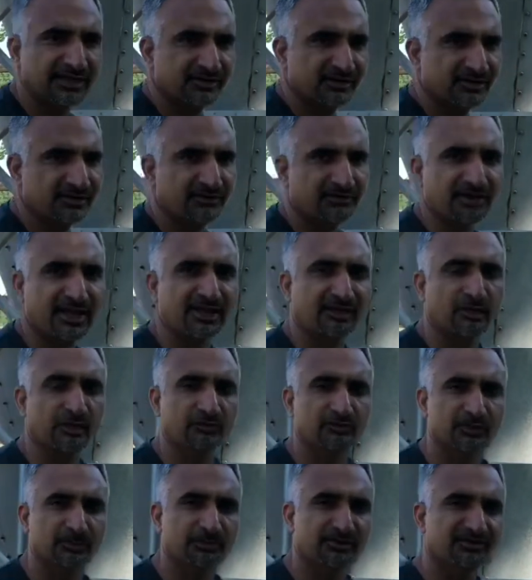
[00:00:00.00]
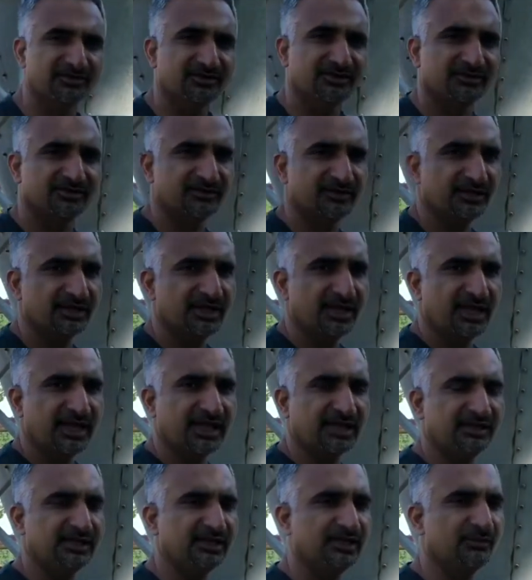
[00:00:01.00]
and he ran out of the business,
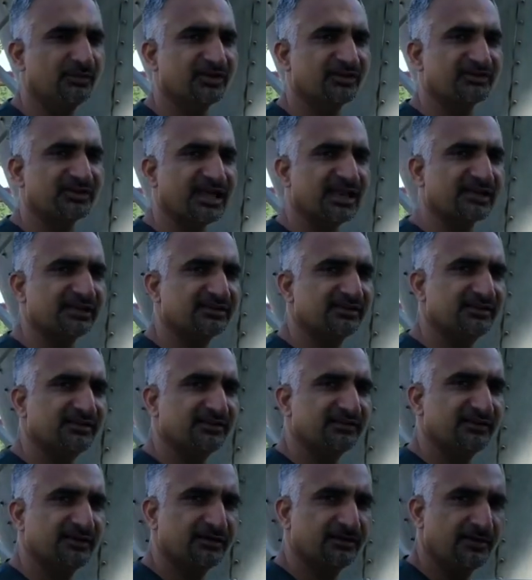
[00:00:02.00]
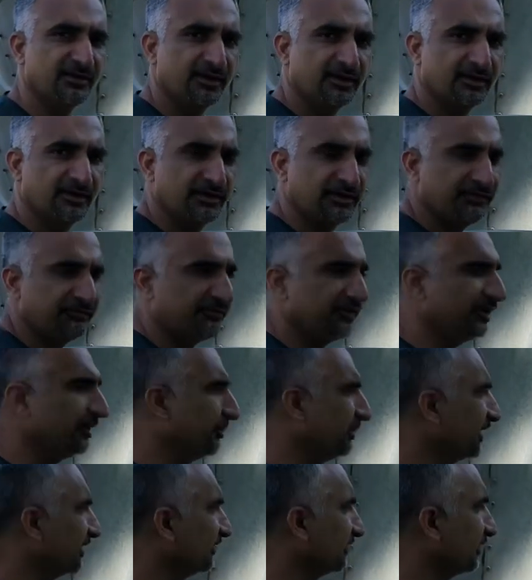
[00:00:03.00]
and he was selling these feed
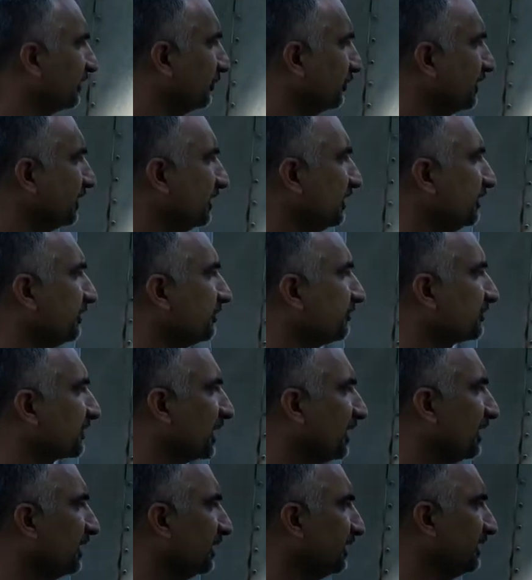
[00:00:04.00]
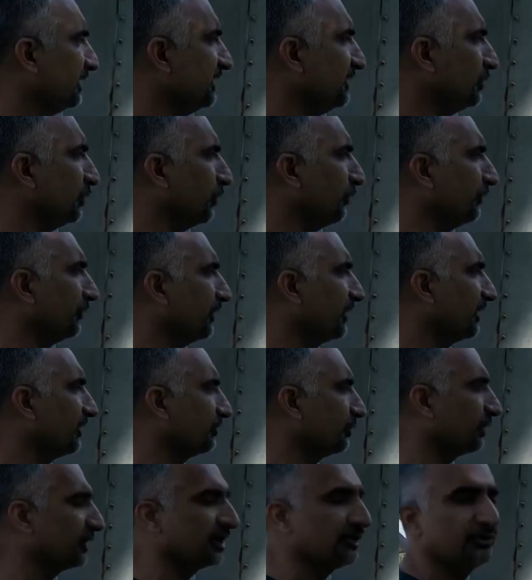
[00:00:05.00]
bins. He offered
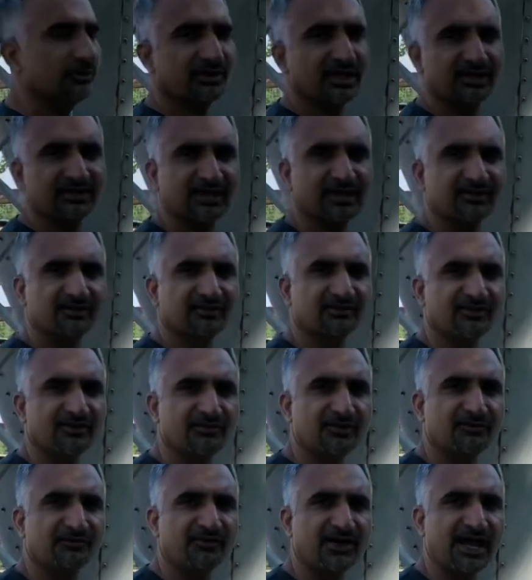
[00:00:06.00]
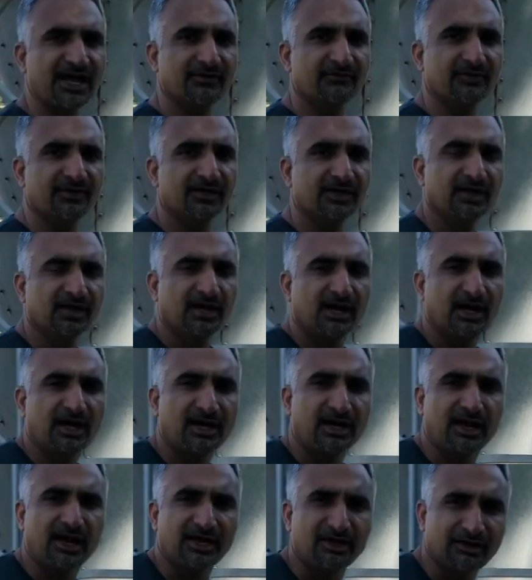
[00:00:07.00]
us, okay, you can get in 75.
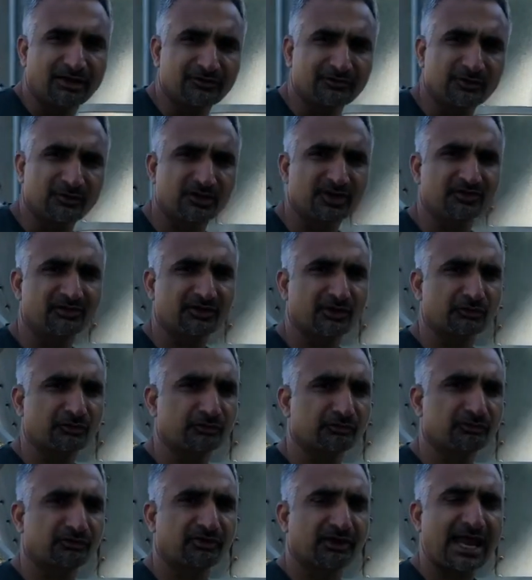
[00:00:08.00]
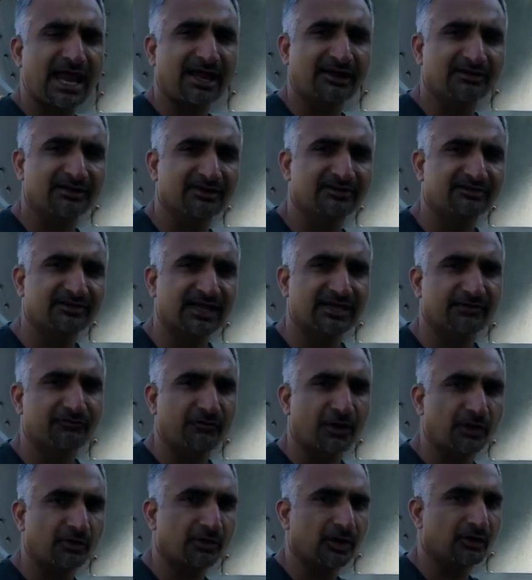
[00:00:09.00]
I also researched in Craigslist and
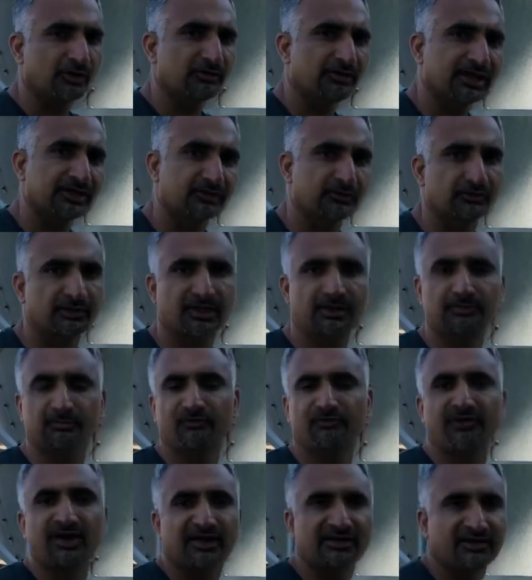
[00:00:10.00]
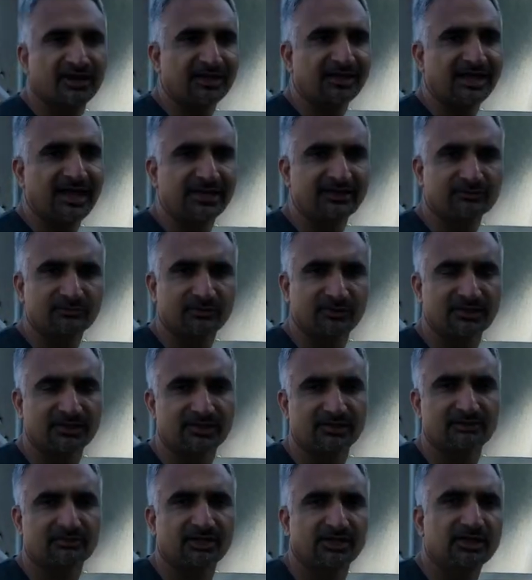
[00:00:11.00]
found out like you can find a nice one
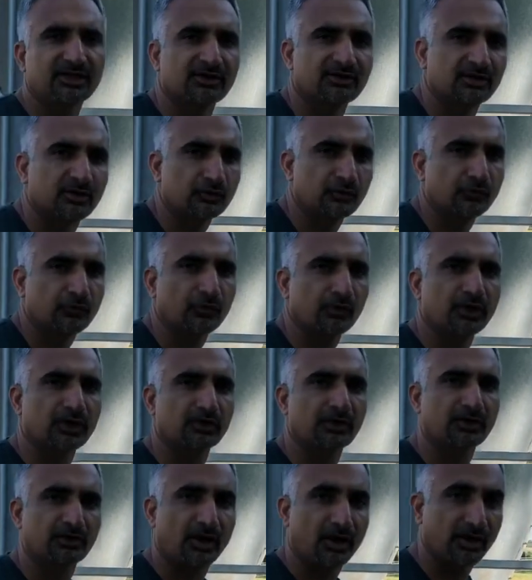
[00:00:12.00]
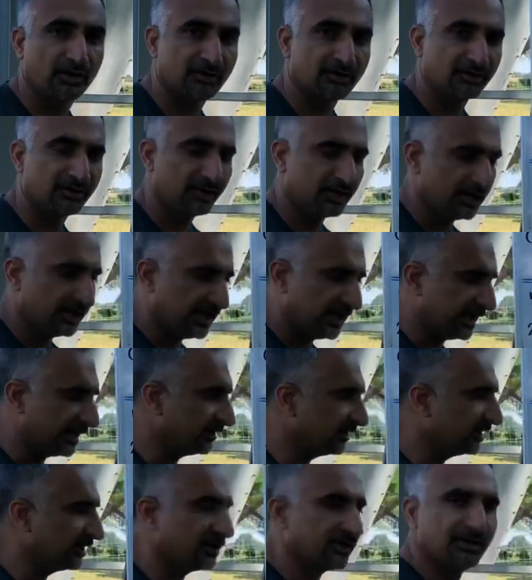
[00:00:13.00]
in $300 to $400,
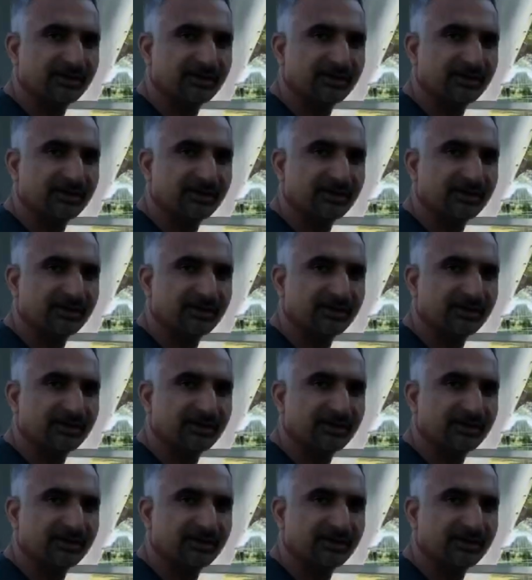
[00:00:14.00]
and